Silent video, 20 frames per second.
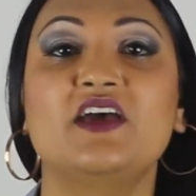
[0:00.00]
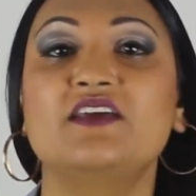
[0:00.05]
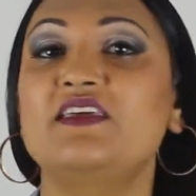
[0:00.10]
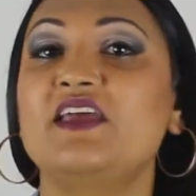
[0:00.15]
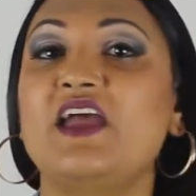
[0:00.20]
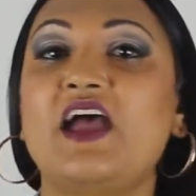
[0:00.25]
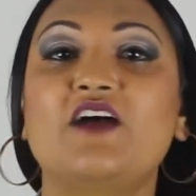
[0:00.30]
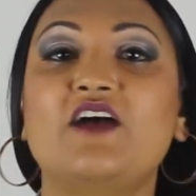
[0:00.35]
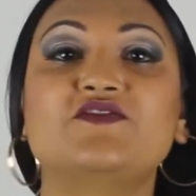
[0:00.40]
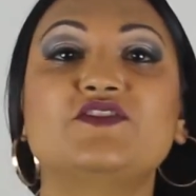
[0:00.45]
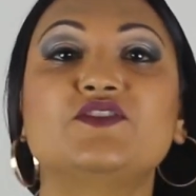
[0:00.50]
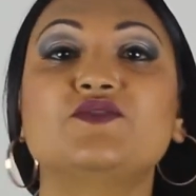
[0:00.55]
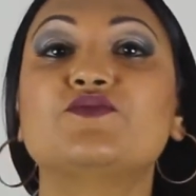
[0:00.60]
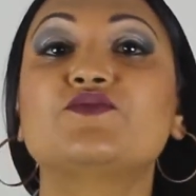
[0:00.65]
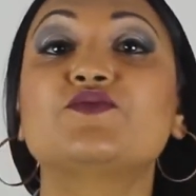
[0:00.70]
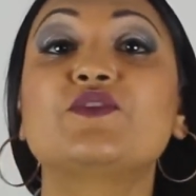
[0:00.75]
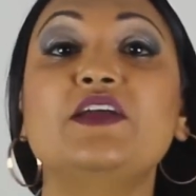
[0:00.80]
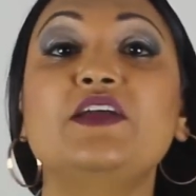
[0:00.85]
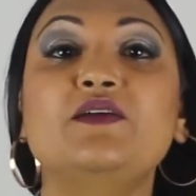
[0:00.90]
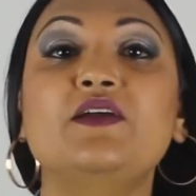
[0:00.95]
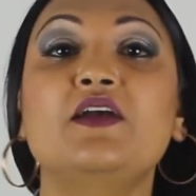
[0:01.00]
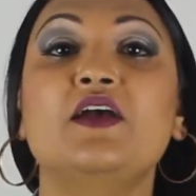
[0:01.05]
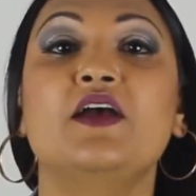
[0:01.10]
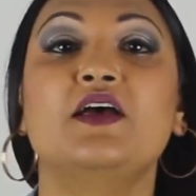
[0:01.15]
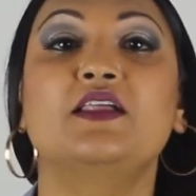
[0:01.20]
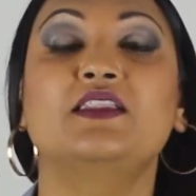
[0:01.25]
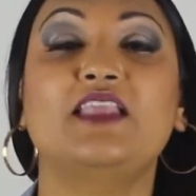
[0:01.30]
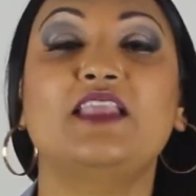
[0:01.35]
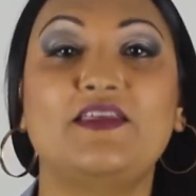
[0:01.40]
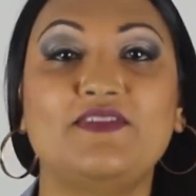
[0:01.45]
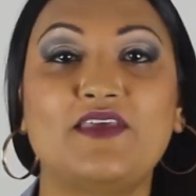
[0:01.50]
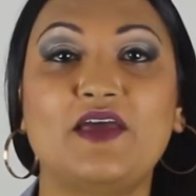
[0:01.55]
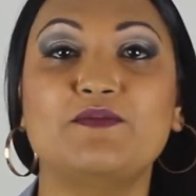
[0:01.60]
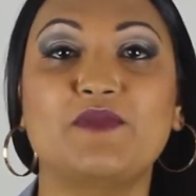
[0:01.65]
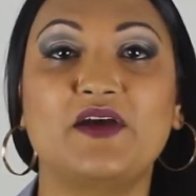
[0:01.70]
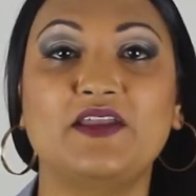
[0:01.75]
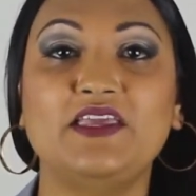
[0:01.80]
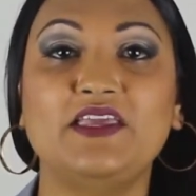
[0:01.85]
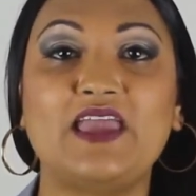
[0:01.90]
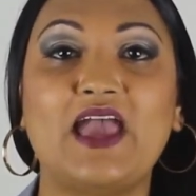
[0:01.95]
They have to re-lend that
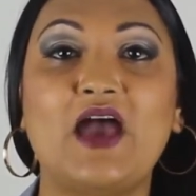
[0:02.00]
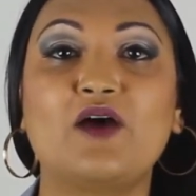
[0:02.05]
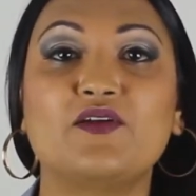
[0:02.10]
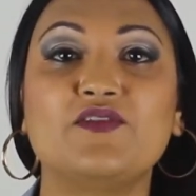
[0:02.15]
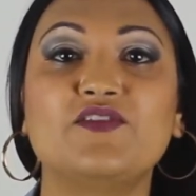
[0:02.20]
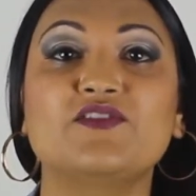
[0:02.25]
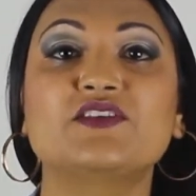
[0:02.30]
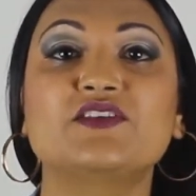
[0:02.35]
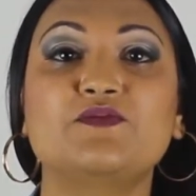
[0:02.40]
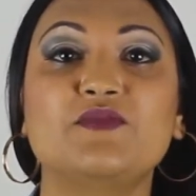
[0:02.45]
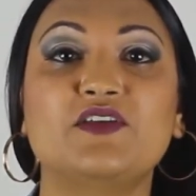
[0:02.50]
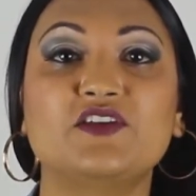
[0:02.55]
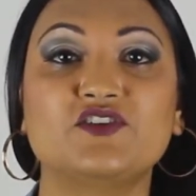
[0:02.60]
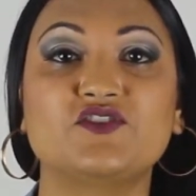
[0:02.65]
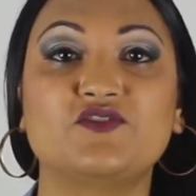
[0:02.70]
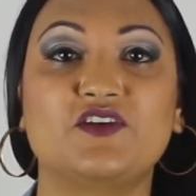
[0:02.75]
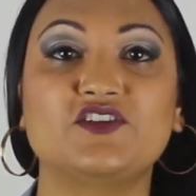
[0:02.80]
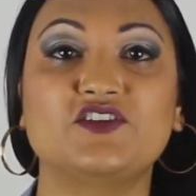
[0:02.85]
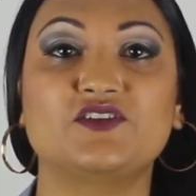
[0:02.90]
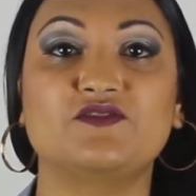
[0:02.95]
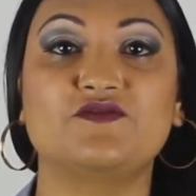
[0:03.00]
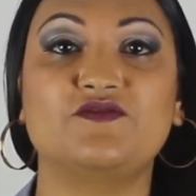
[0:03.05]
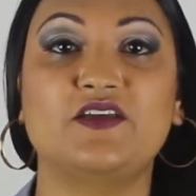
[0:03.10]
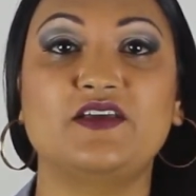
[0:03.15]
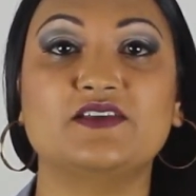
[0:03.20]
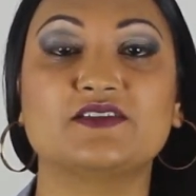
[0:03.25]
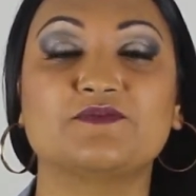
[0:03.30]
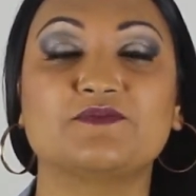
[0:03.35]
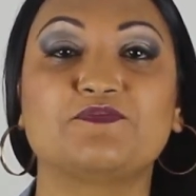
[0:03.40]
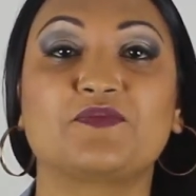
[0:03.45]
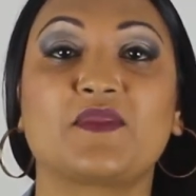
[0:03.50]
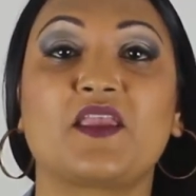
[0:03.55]
money out and there's administration fees.